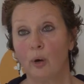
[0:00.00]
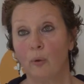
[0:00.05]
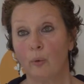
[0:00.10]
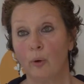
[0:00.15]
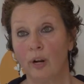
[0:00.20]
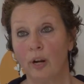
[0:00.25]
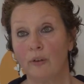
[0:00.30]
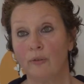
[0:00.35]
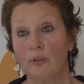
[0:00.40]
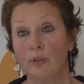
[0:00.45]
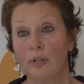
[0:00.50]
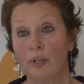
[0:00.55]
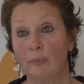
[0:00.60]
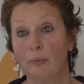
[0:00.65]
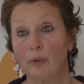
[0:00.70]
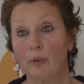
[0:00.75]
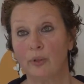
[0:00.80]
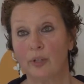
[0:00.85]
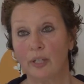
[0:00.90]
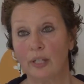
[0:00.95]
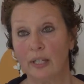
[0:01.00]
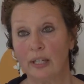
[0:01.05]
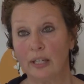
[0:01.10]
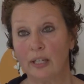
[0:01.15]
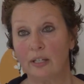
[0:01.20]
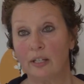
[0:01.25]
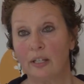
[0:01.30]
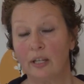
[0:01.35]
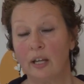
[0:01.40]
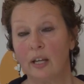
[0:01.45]
whatever an immigrant
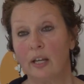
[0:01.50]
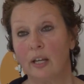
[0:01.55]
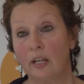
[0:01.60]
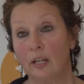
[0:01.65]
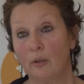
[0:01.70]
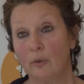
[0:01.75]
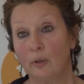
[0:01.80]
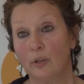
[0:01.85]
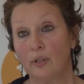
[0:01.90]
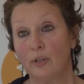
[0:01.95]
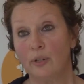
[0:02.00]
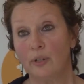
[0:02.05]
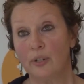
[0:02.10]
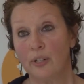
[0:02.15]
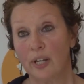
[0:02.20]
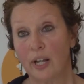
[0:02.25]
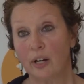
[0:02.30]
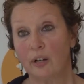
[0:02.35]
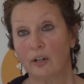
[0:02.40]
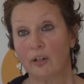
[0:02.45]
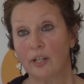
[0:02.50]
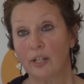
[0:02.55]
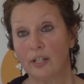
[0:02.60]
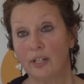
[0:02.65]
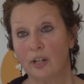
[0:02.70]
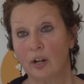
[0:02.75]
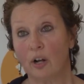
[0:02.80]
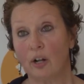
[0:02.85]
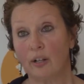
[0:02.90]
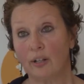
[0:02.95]
needs in order to settle,
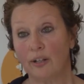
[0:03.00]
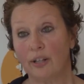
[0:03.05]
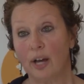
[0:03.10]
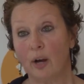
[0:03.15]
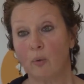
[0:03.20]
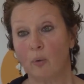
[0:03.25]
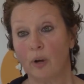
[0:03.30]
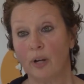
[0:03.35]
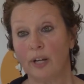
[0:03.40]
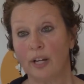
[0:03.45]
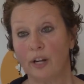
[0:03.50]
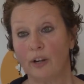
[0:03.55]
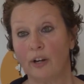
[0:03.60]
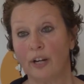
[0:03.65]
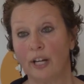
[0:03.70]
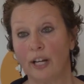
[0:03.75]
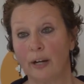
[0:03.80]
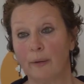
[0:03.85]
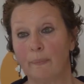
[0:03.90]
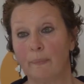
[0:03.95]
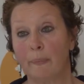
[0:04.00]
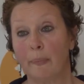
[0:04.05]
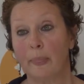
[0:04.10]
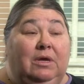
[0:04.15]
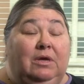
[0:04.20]
it's all in that one area.